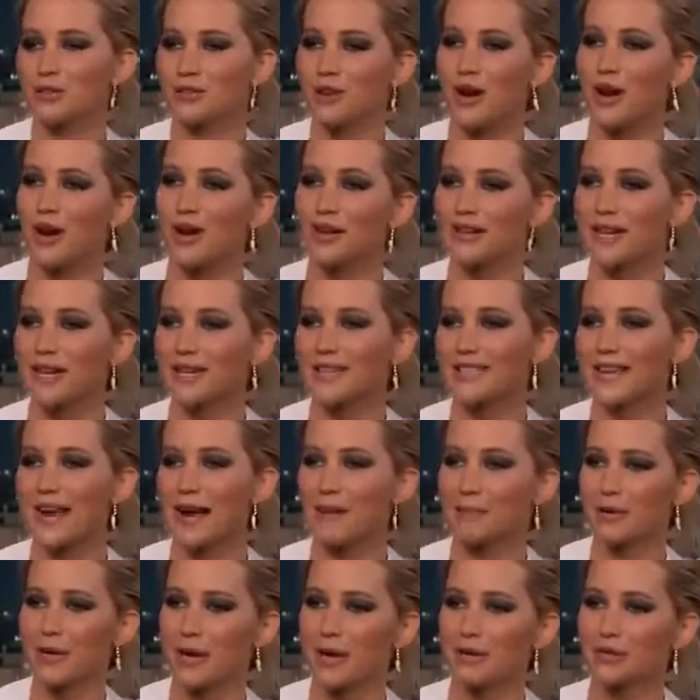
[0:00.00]
and Kanye
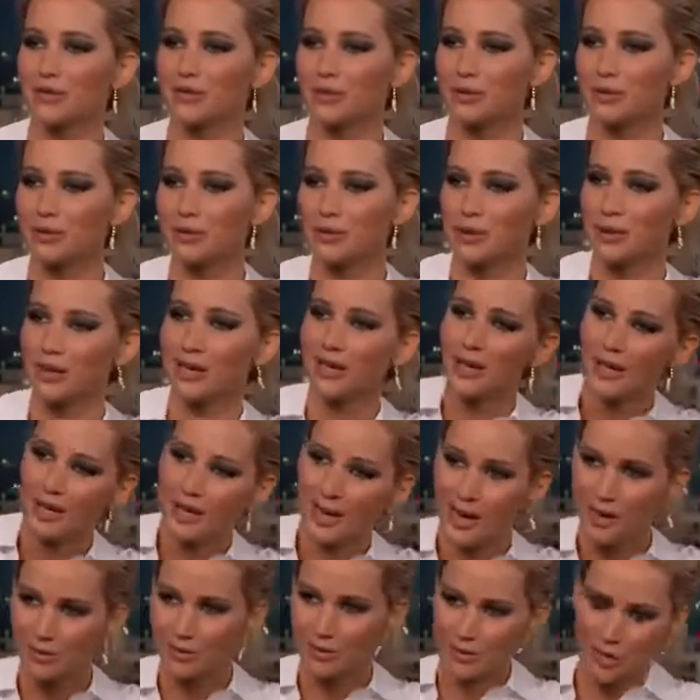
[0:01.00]
tapped me on the shoulder.
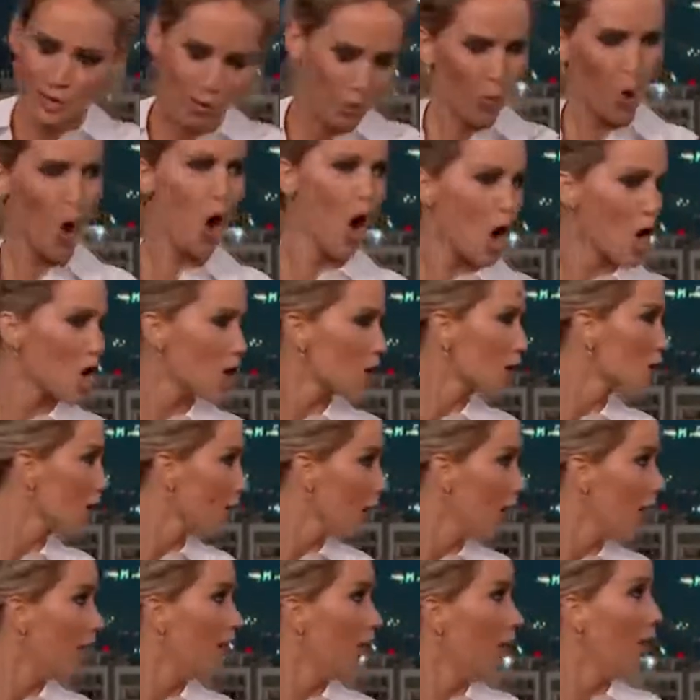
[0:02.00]
I was like, "What?
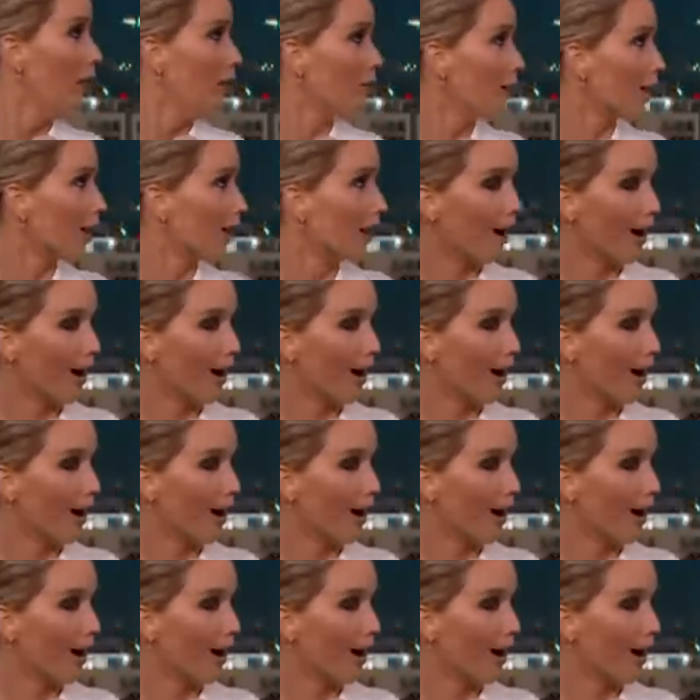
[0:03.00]
Oh, my